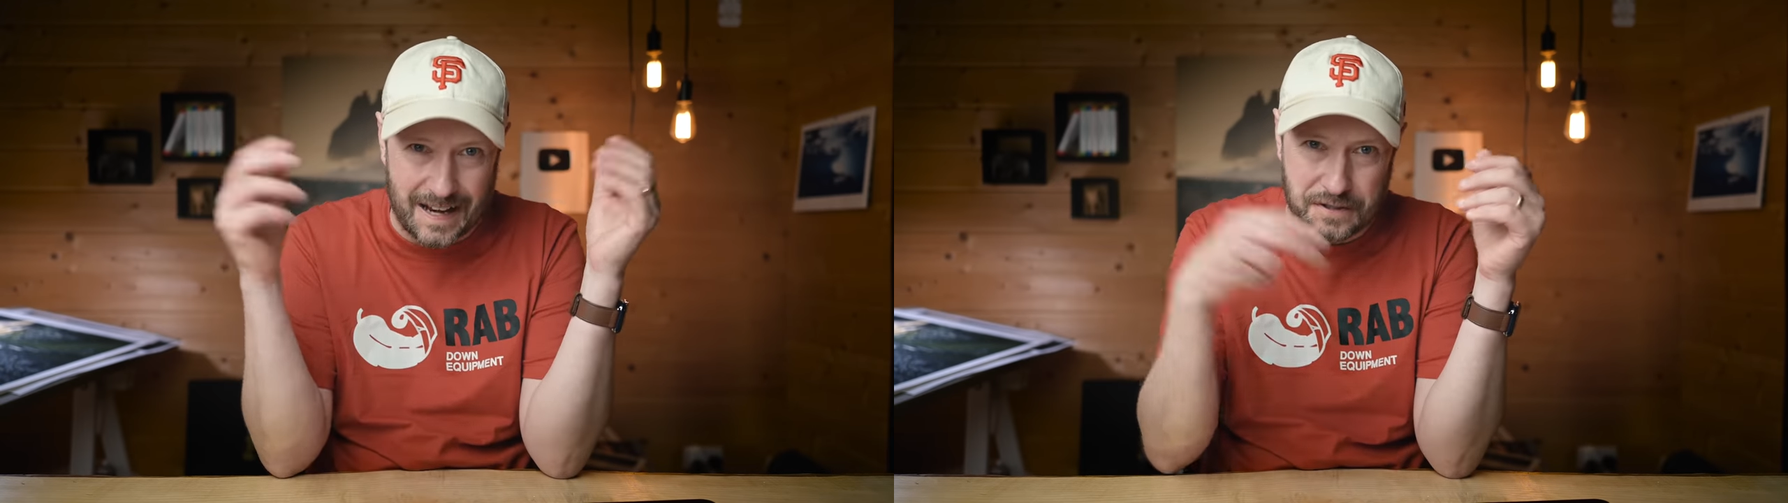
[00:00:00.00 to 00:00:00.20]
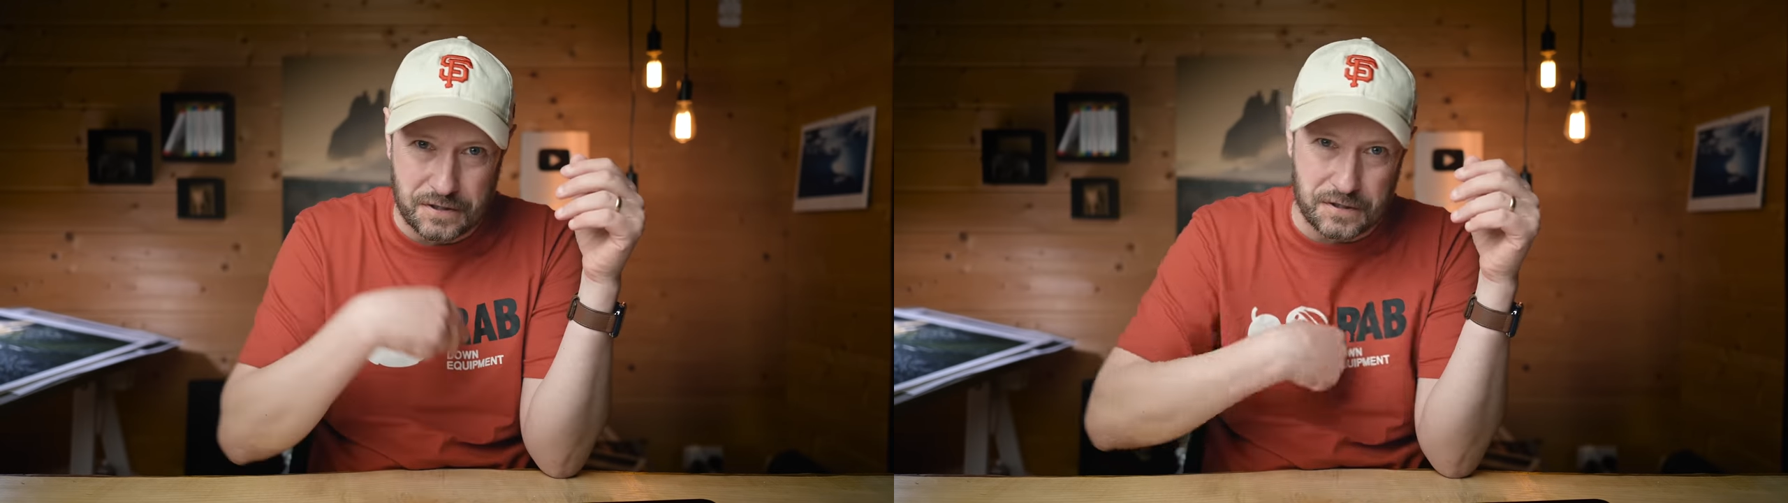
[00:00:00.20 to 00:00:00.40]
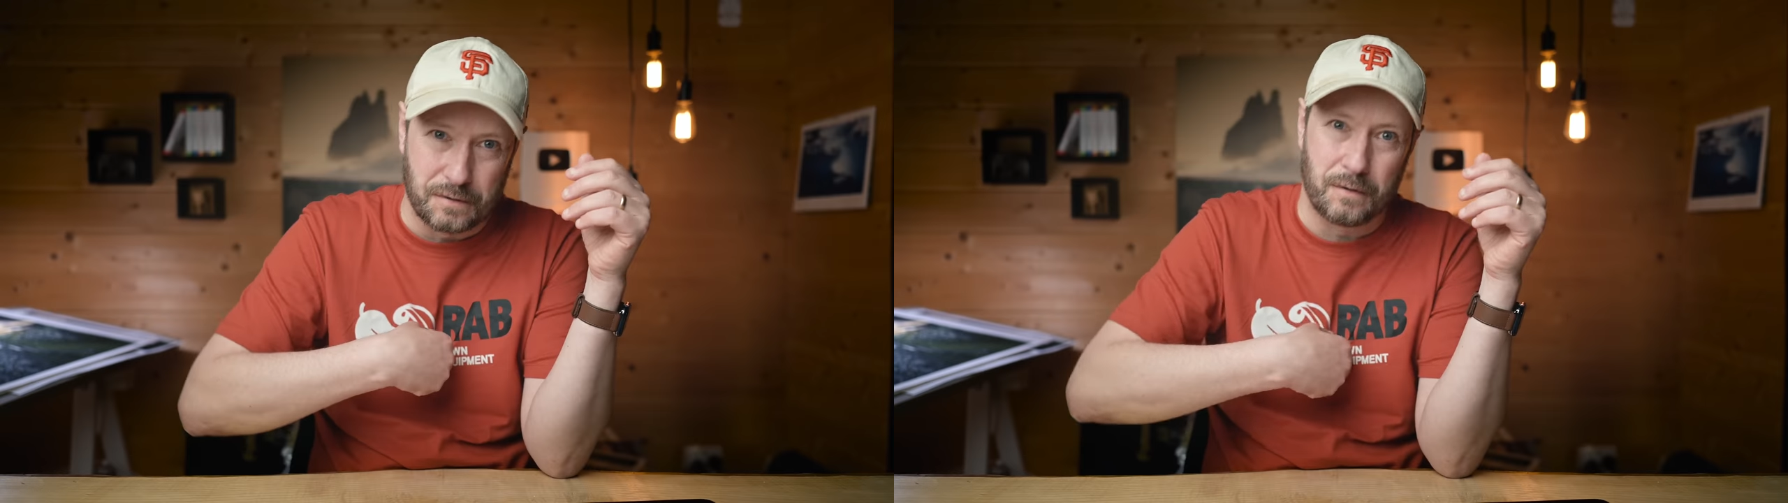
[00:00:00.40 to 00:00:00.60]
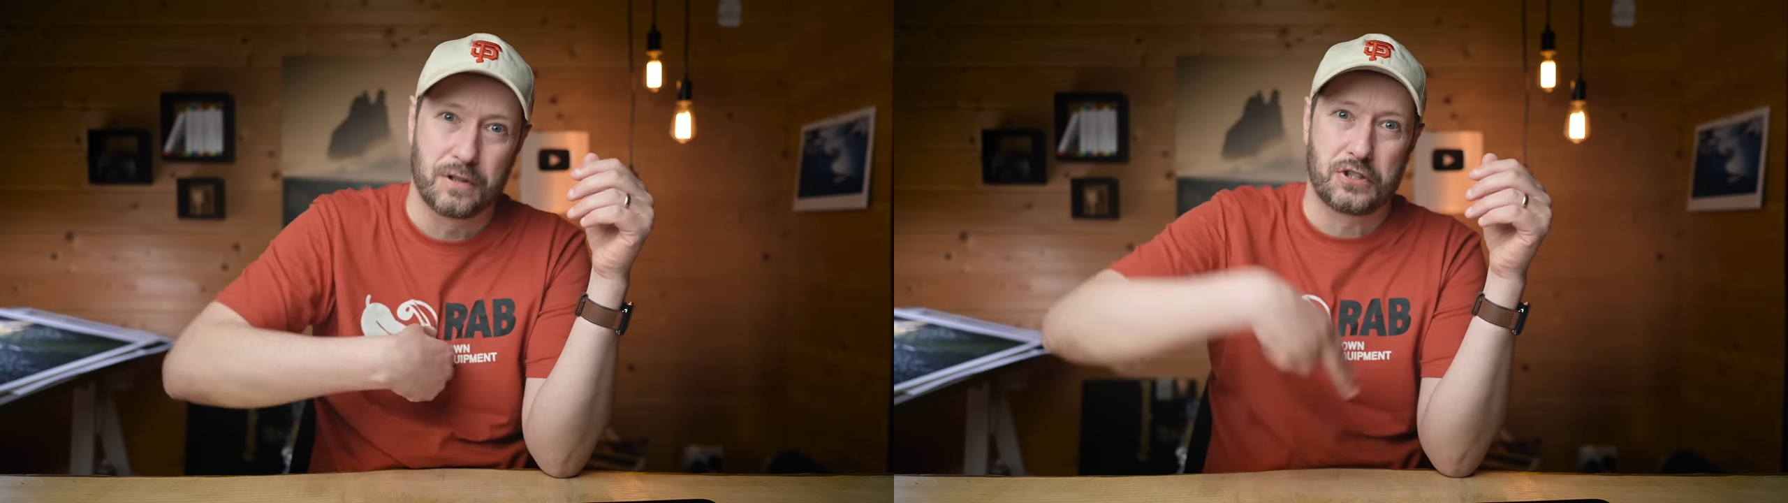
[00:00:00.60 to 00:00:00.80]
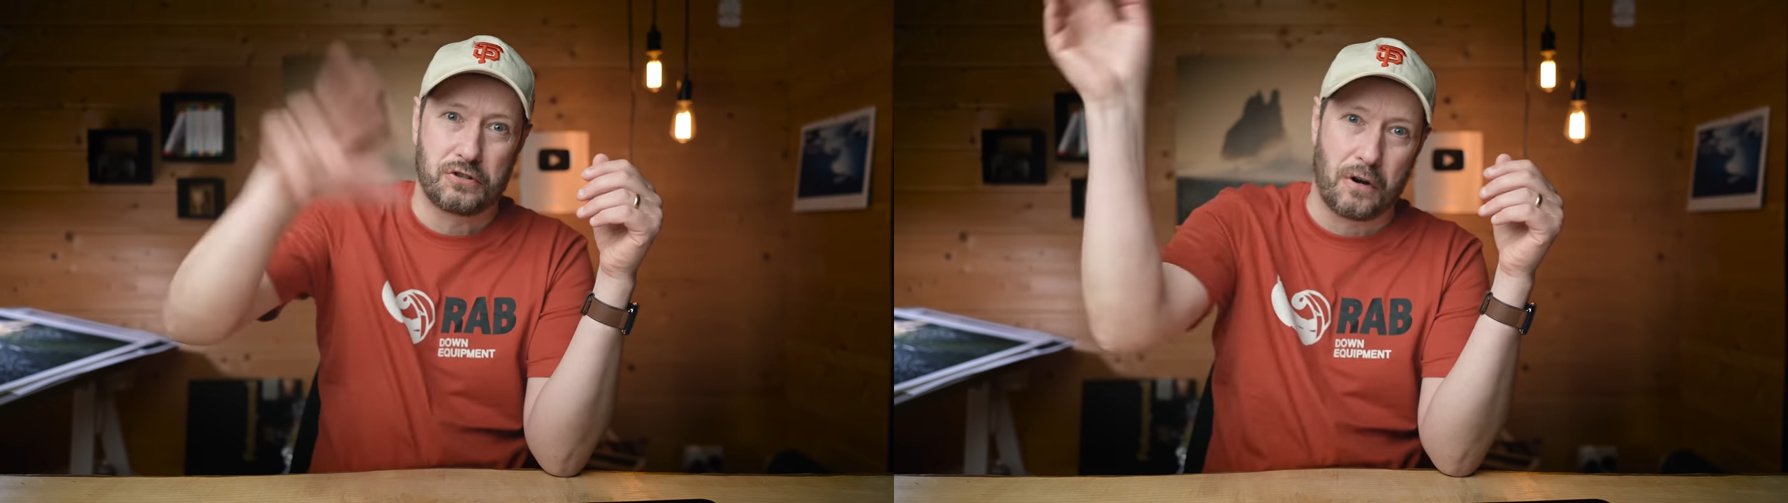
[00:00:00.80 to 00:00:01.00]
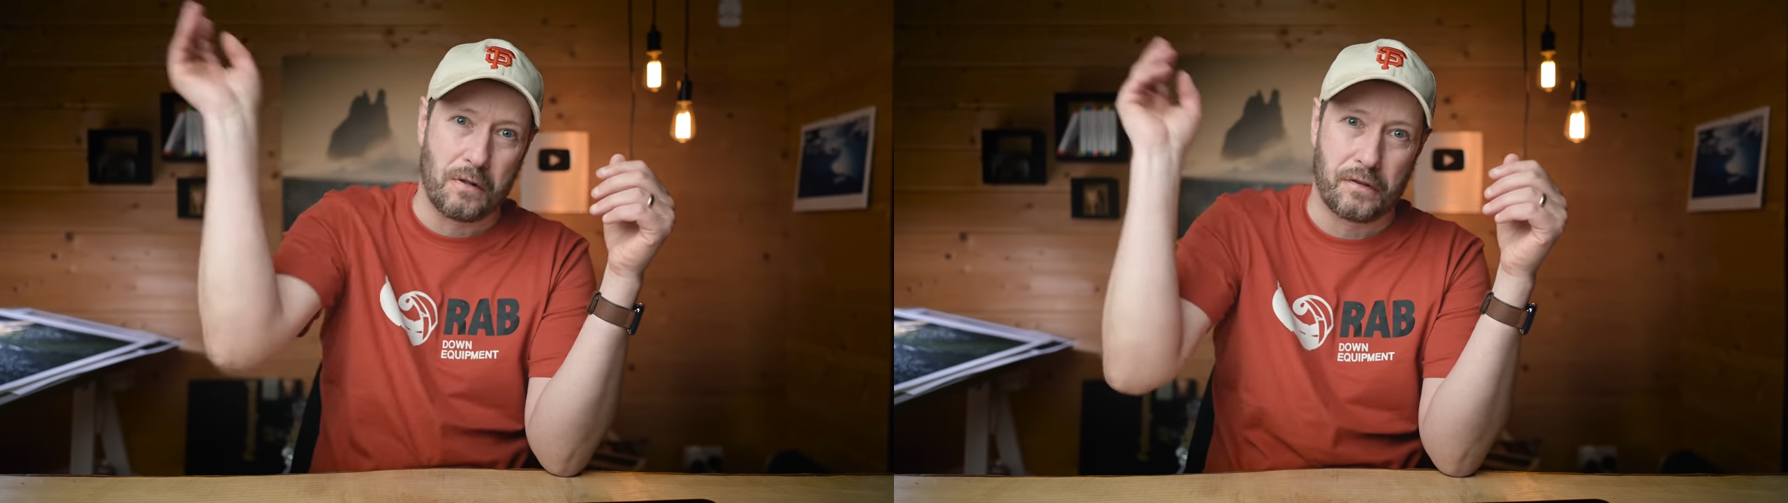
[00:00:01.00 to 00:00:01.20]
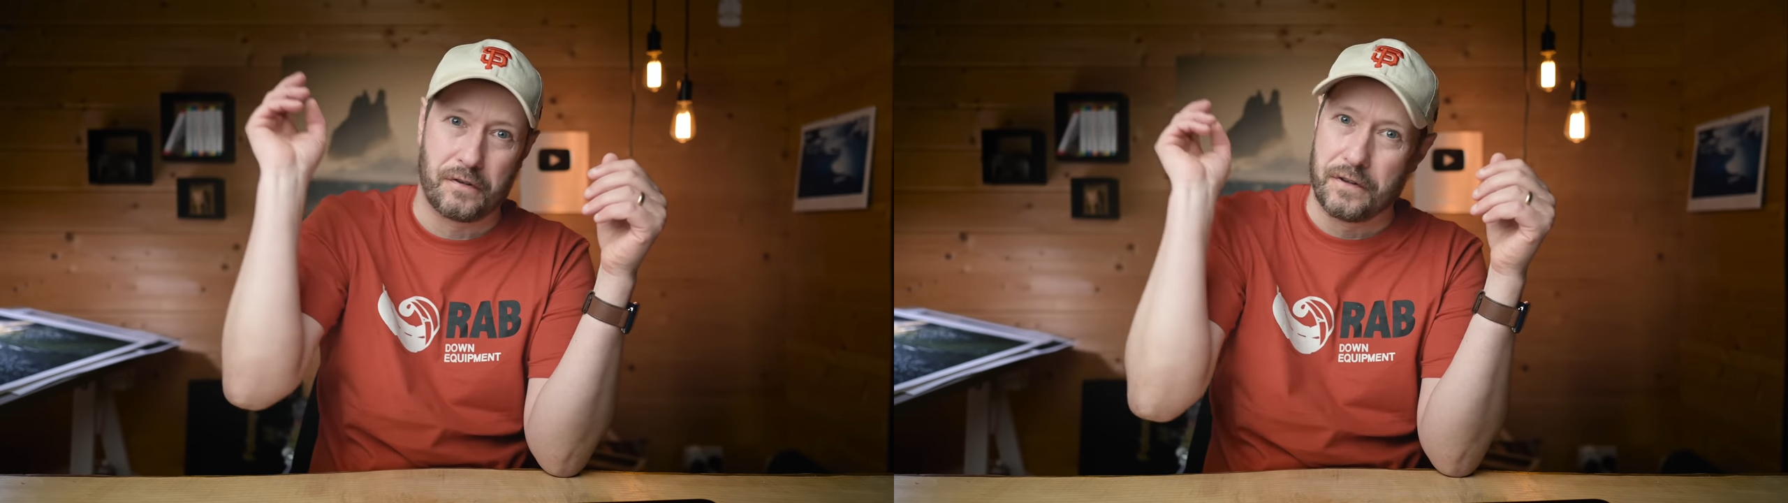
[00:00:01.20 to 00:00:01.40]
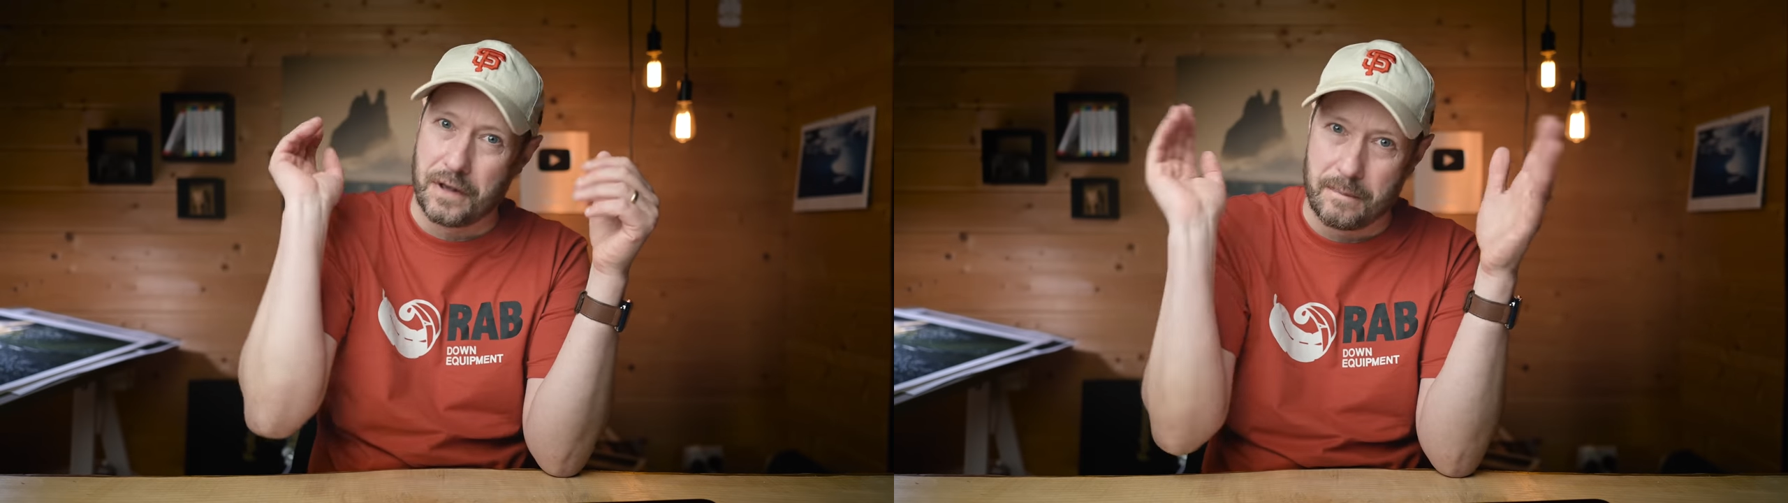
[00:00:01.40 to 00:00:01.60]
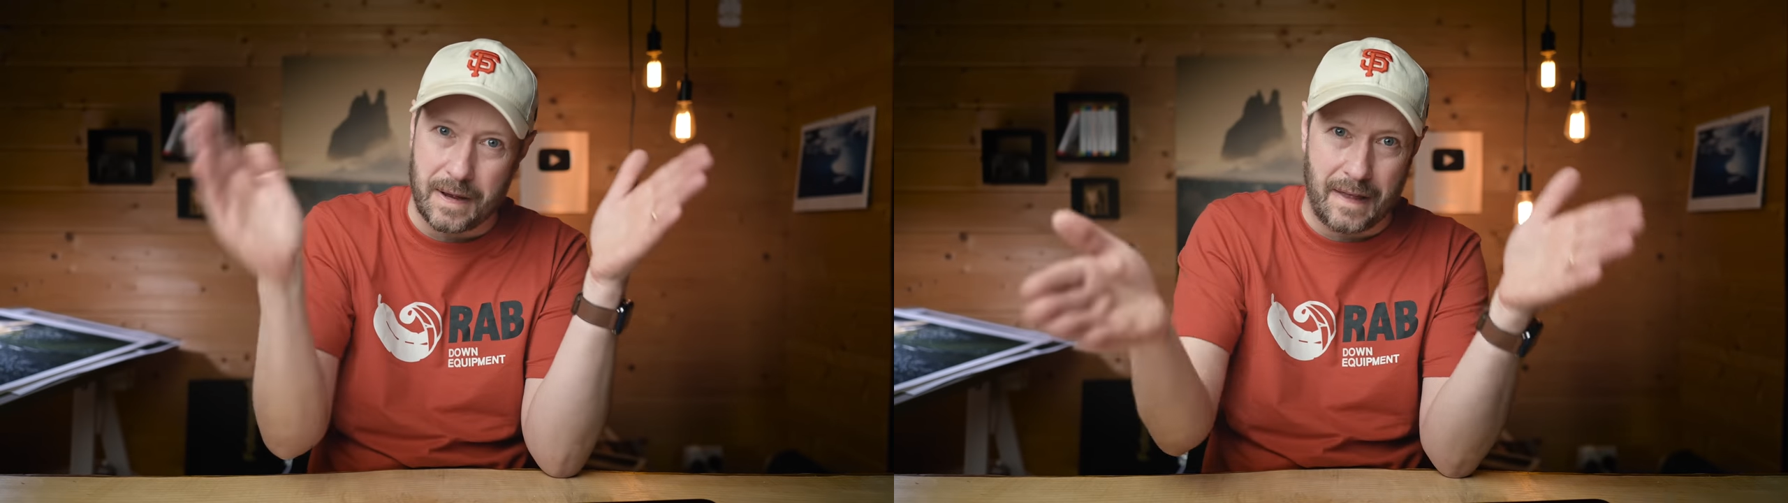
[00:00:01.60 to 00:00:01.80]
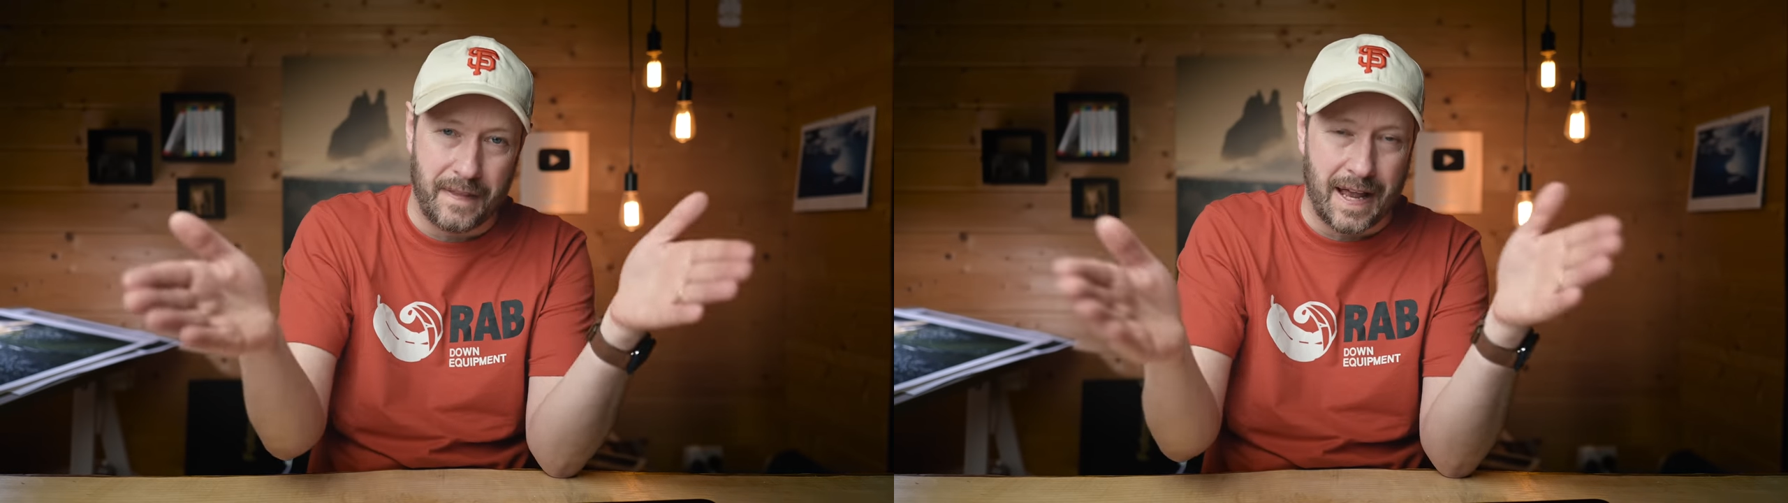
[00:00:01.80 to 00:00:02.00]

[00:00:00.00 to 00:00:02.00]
I just sort of scrolled through them and